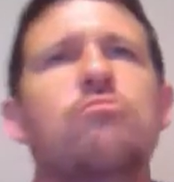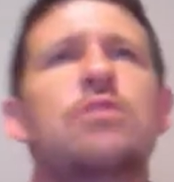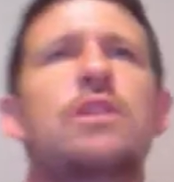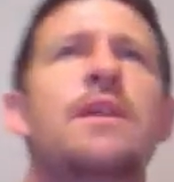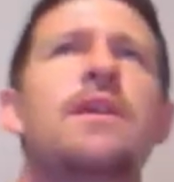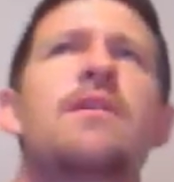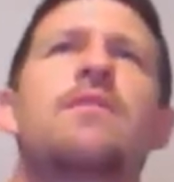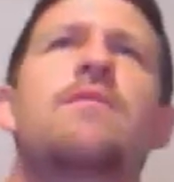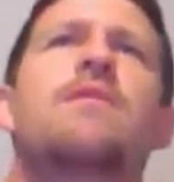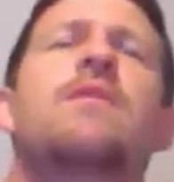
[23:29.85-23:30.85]

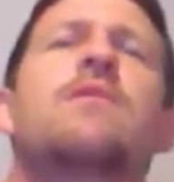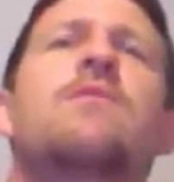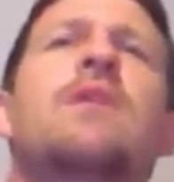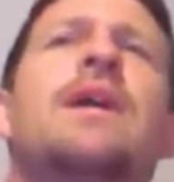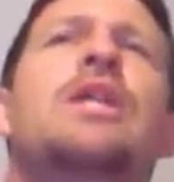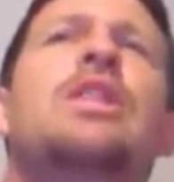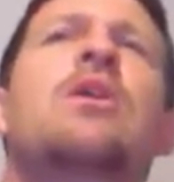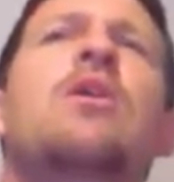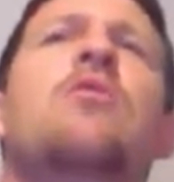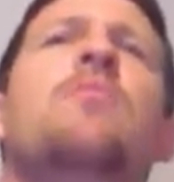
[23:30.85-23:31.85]
live under a
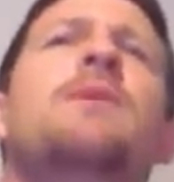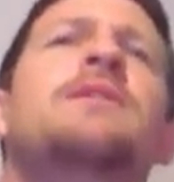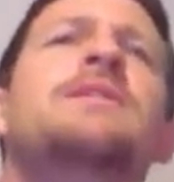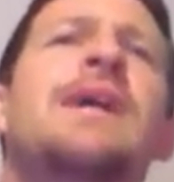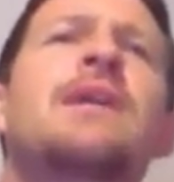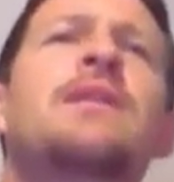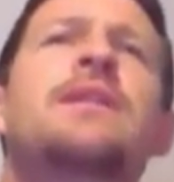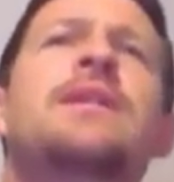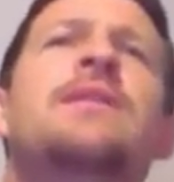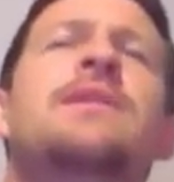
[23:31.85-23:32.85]
law mentality,